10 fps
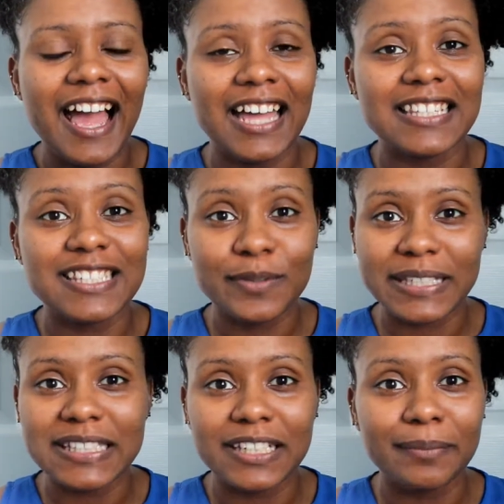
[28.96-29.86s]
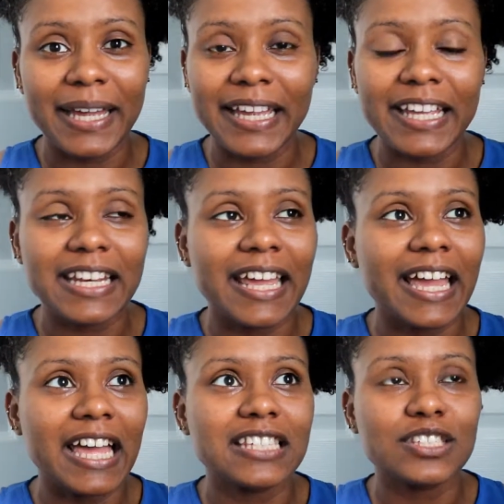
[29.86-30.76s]
and sweating in my head,
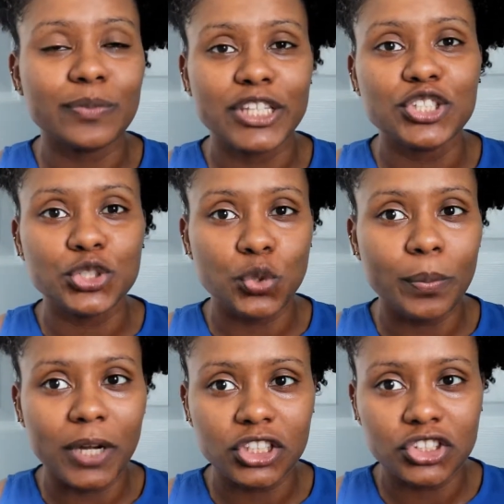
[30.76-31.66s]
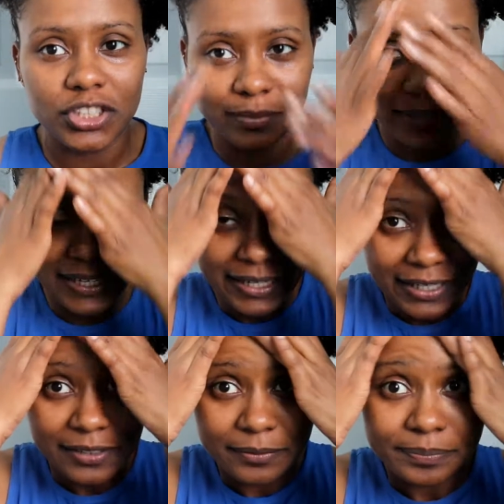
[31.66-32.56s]
like I sweat so much in my
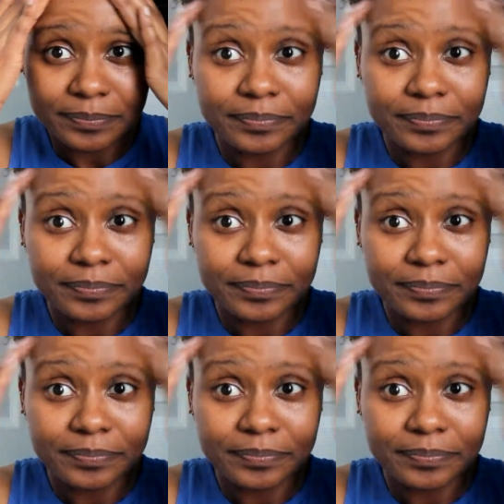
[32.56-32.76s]
head,